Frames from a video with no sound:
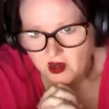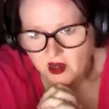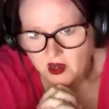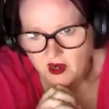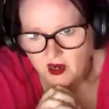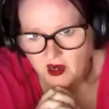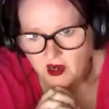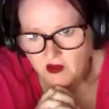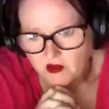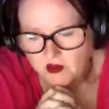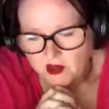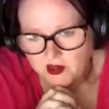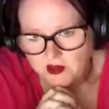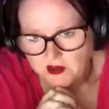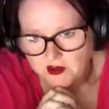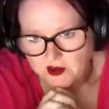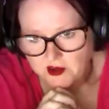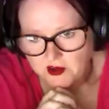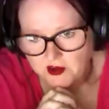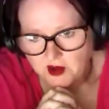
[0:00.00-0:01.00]
I know they
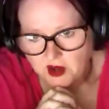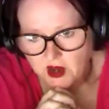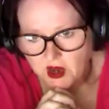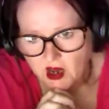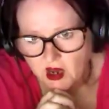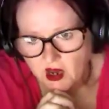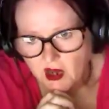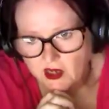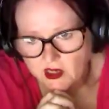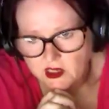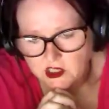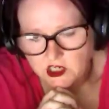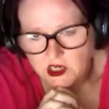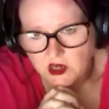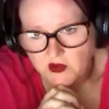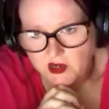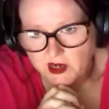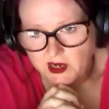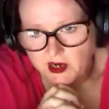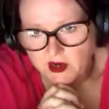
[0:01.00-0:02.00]
do. I
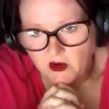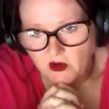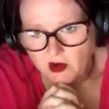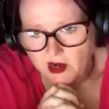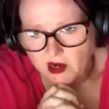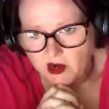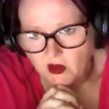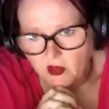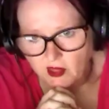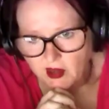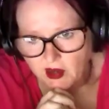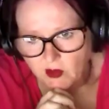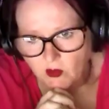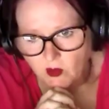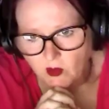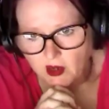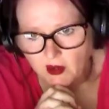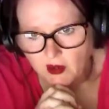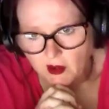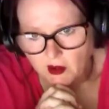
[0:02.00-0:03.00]
totally agree on that
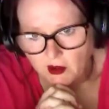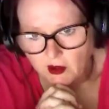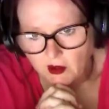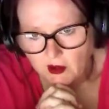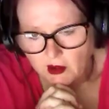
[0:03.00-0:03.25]
one.